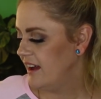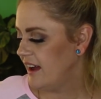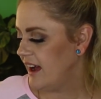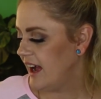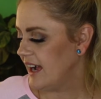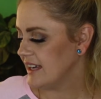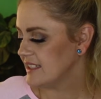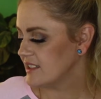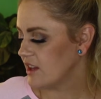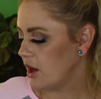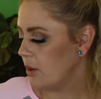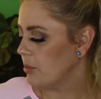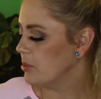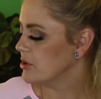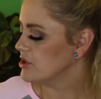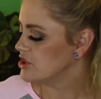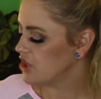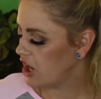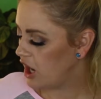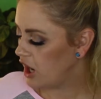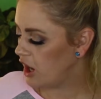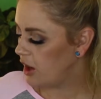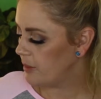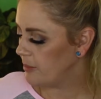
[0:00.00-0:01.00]
I saw
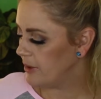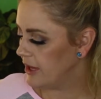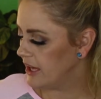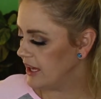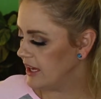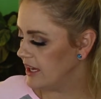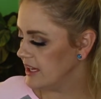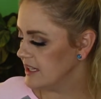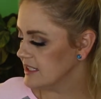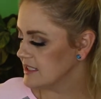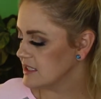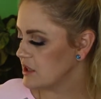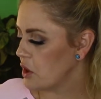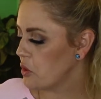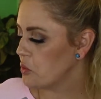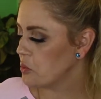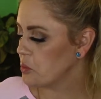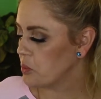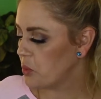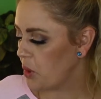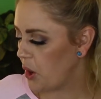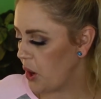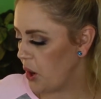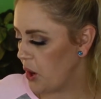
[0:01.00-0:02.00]
pajamas, a
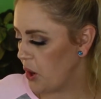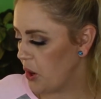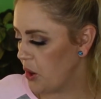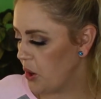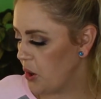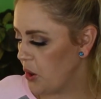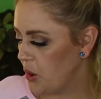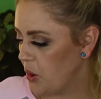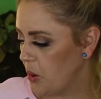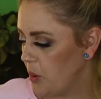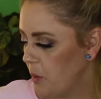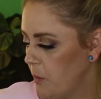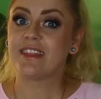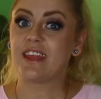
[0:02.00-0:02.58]
robe.